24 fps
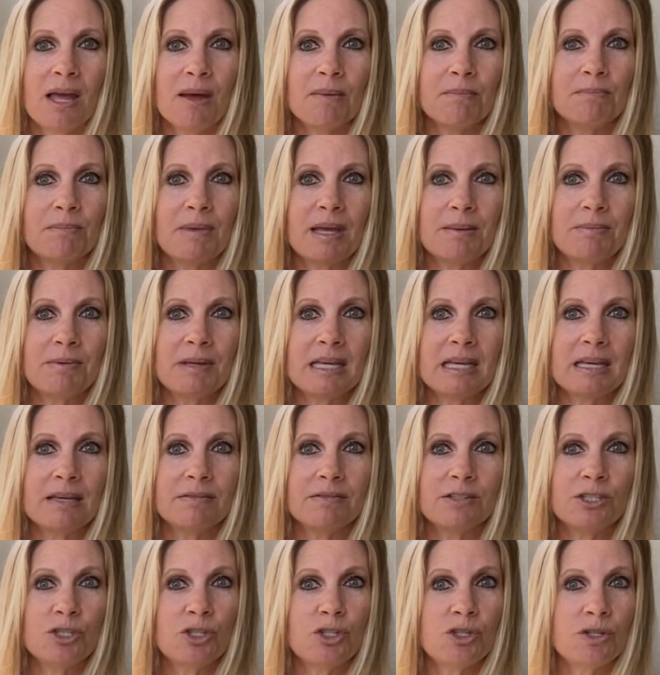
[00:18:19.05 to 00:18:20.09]
maybe
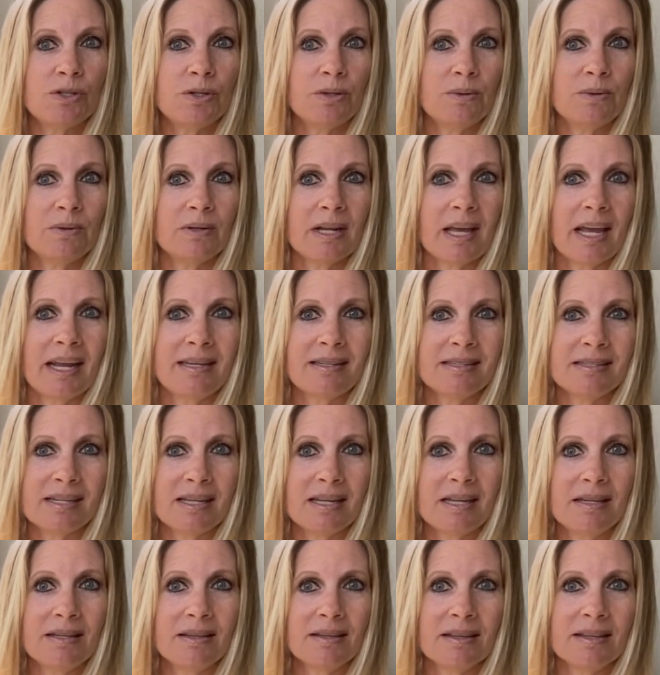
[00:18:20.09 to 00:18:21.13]
even June
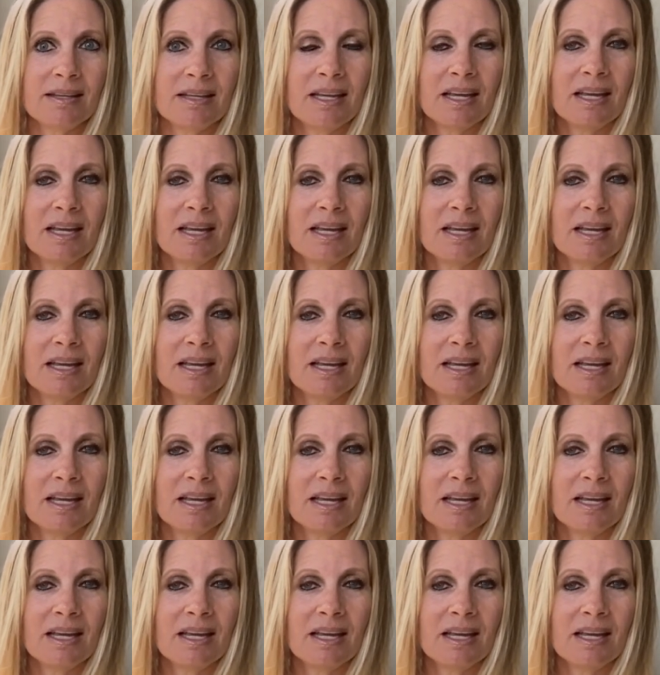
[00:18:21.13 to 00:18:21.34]
19th.